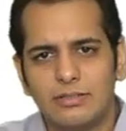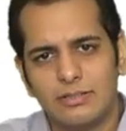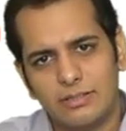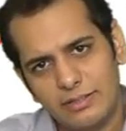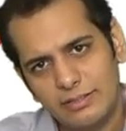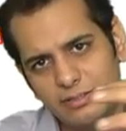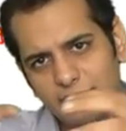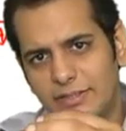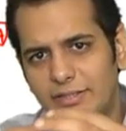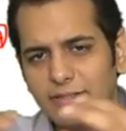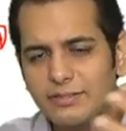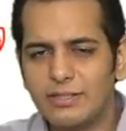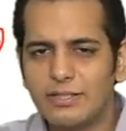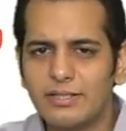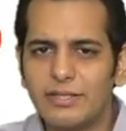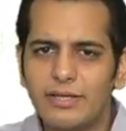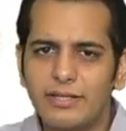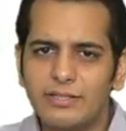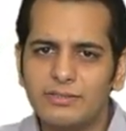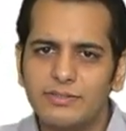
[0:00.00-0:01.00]
In either
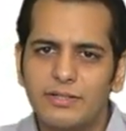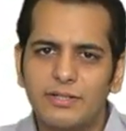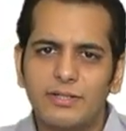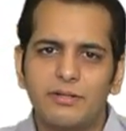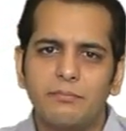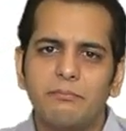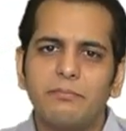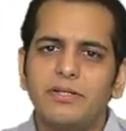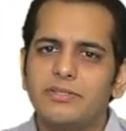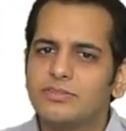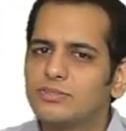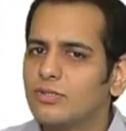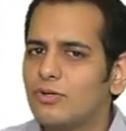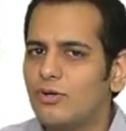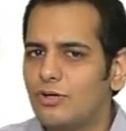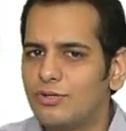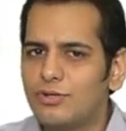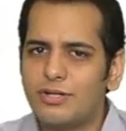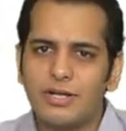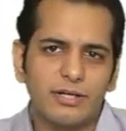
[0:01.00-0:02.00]
case, it remains a
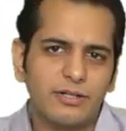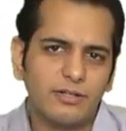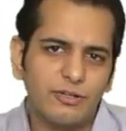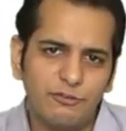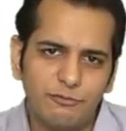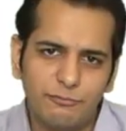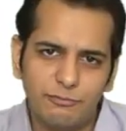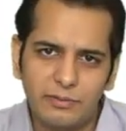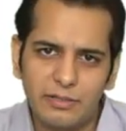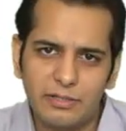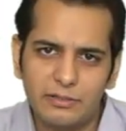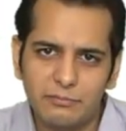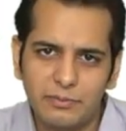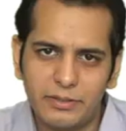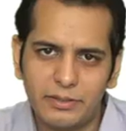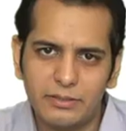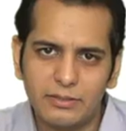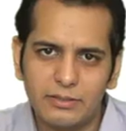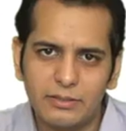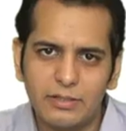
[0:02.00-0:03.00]
contract of
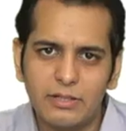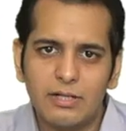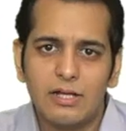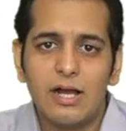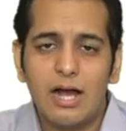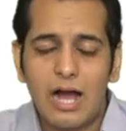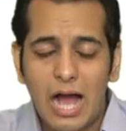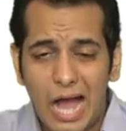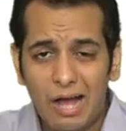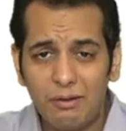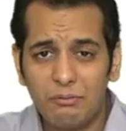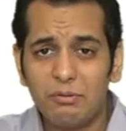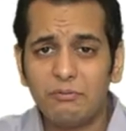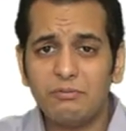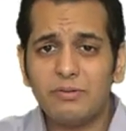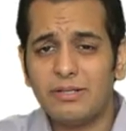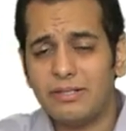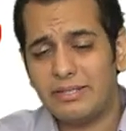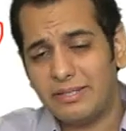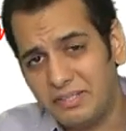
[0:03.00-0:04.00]
bailment.
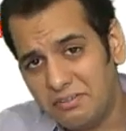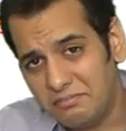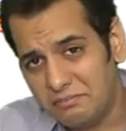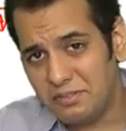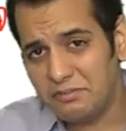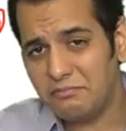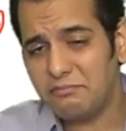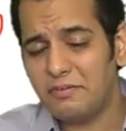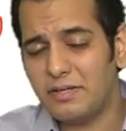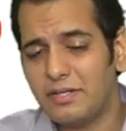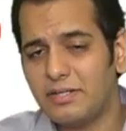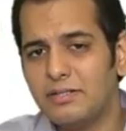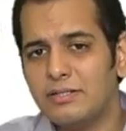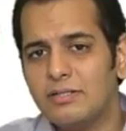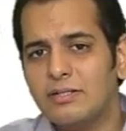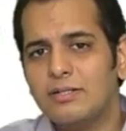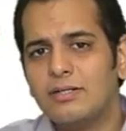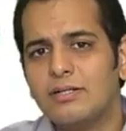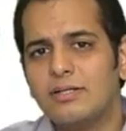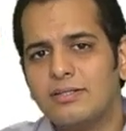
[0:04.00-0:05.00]
However, even
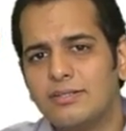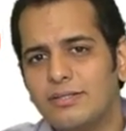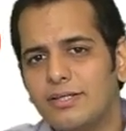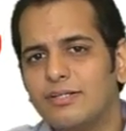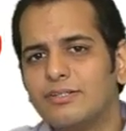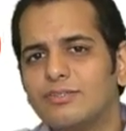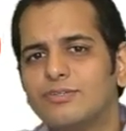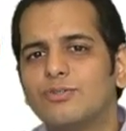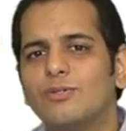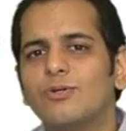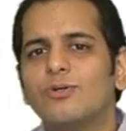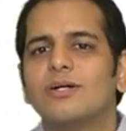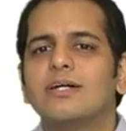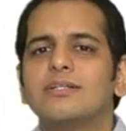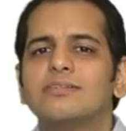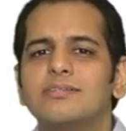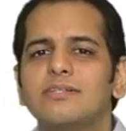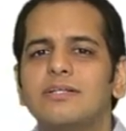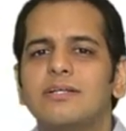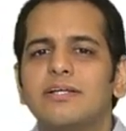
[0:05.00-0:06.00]
when there is no
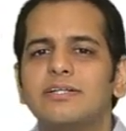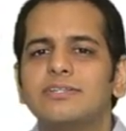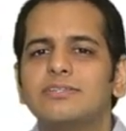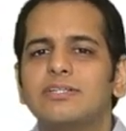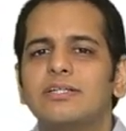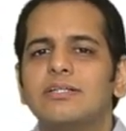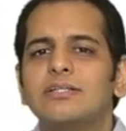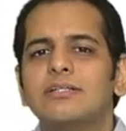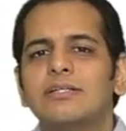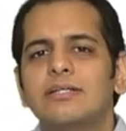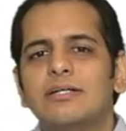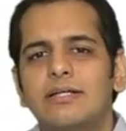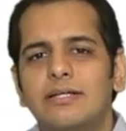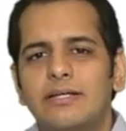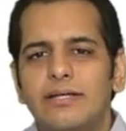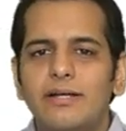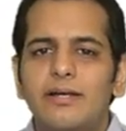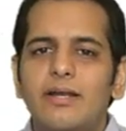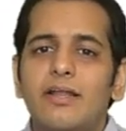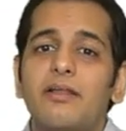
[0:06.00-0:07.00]
consideration,
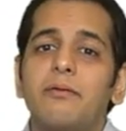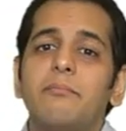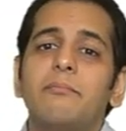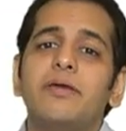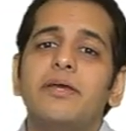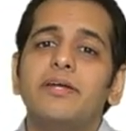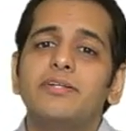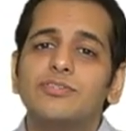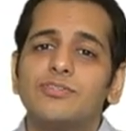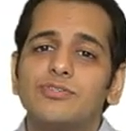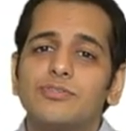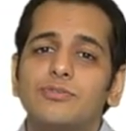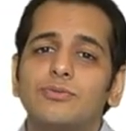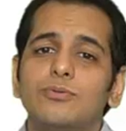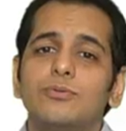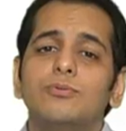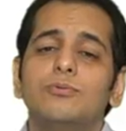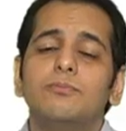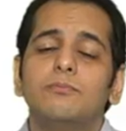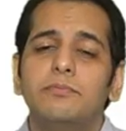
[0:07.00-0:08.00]
it remains
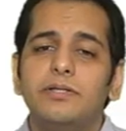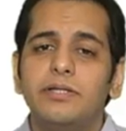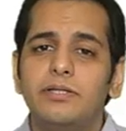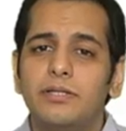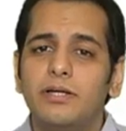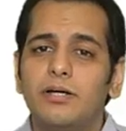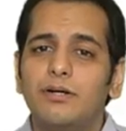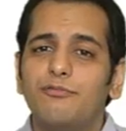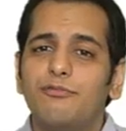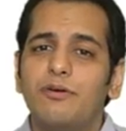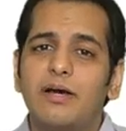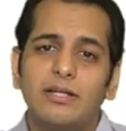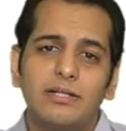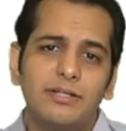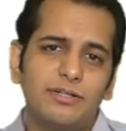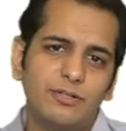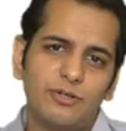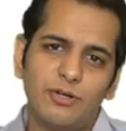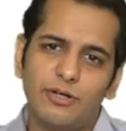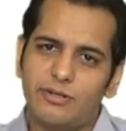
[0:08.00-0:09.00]
to be a
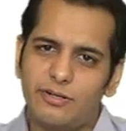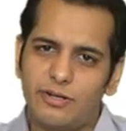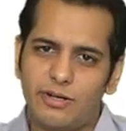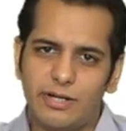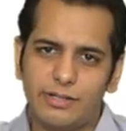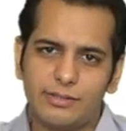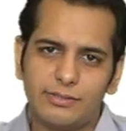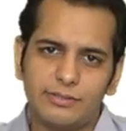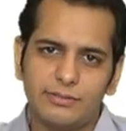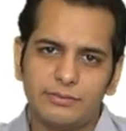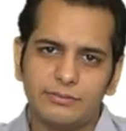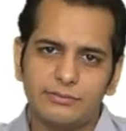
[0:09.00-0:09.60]
valid contract.